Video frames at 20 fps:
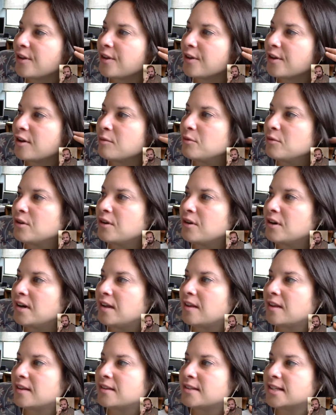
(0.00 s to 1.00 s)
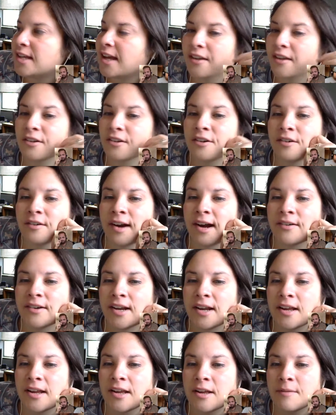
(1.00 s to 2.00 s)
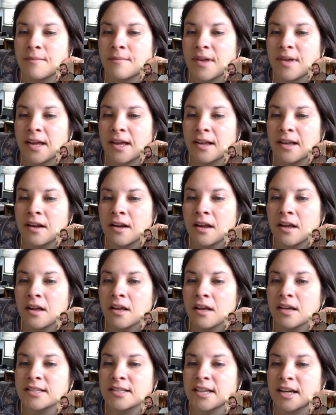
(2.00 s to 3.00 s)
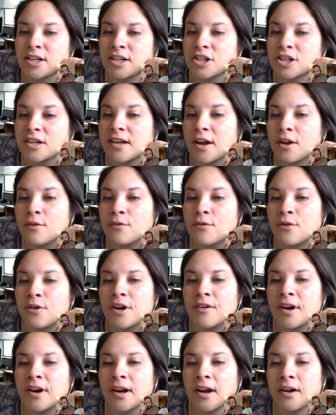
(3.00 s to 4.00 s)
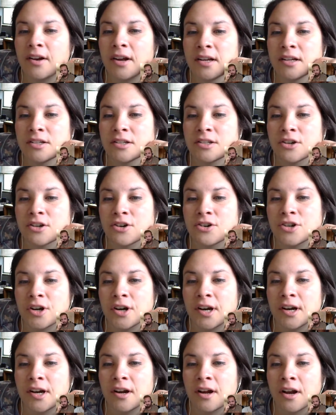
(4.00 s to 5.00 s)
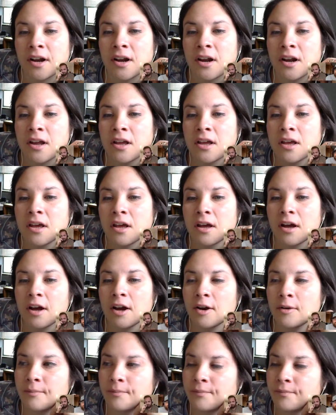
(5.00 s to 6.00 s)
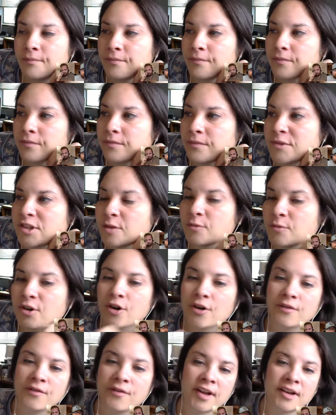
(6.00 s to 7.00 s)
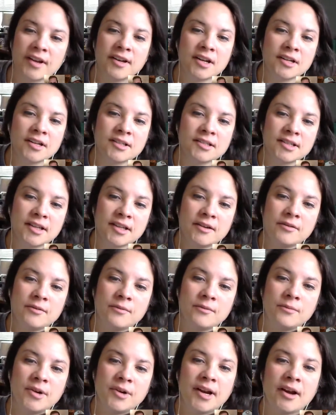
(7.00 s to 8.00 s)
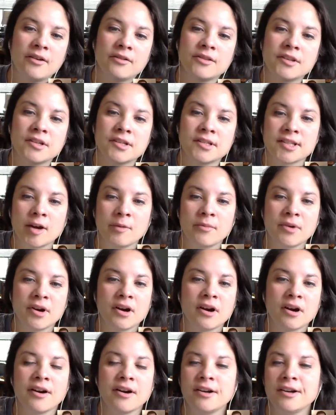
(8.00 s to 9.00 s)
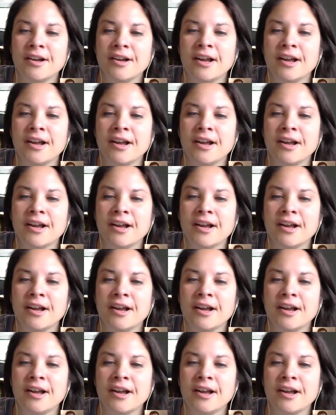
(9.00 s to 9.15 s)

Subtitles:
the community that's gathered around him. And he's actually in California right now getting surgery on some nerve endings that went out this summer. And